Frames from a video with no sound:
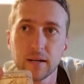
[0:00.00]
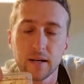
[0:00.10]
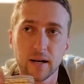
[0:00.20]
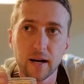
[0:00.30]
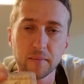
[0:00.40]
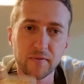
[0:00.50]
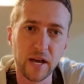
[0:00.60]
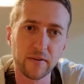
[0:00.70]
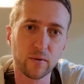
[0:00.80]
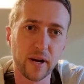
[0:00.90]
if you
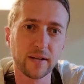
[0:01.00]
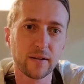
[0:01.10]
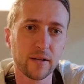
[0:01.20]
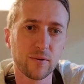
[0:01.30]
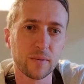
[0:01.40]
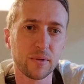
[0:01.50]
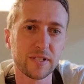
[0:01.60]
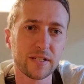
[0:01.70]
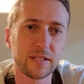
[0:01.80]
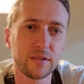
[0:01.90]
have a grinder, you want to push
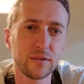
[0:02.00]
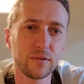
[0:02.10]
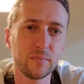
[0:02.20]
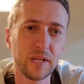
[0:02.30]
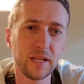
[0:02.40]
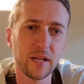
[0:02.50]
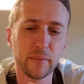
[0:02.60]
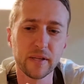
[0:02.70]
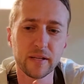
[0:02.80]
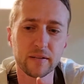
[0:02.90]
it to
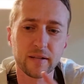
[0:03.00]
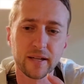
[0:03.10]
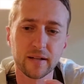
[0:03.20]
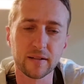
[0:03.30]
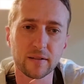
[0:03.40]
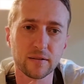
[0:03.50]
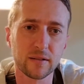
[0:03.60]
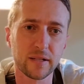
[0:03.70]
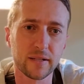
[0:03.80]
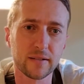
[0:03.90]
medium and then like a little
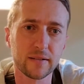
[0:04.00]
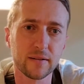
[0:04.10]
click